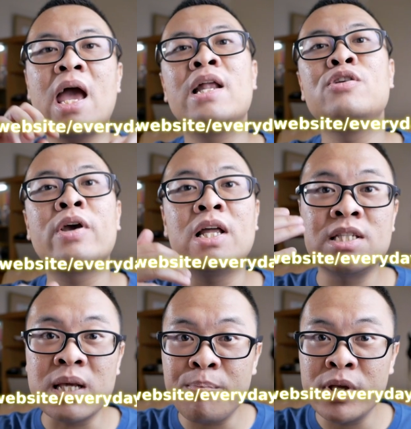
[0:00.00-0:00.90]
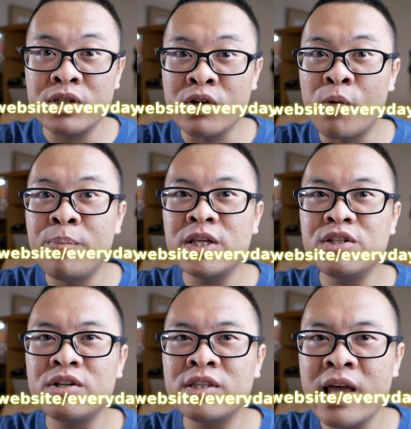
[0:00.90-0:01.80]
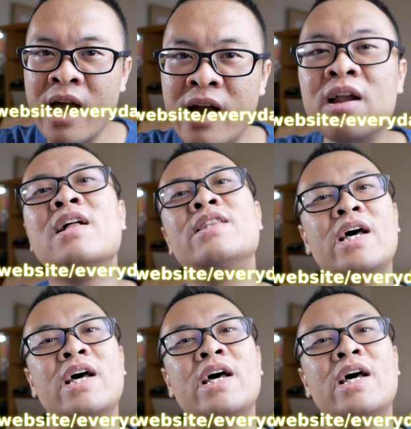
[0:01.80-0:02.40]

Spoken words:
and you can submit your picture there,